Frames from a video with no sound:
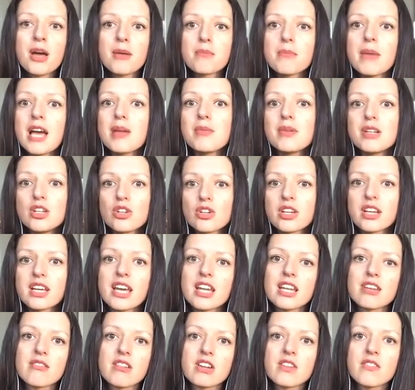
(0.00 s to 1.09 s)
maybe look at
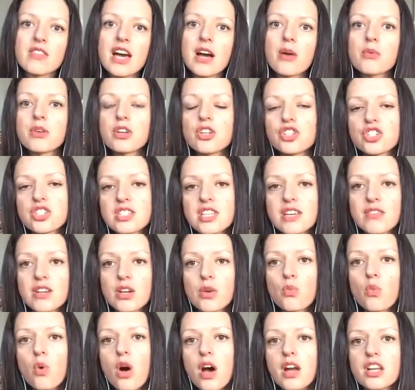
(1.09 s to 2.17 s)
getting rid of that one and just
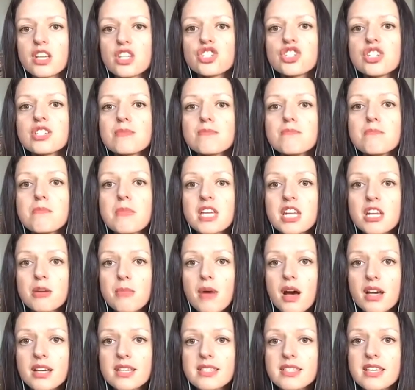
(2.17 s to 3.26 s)
having one, and just
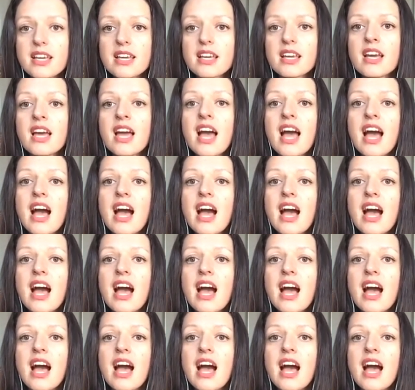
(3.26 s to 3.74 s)
minimizing,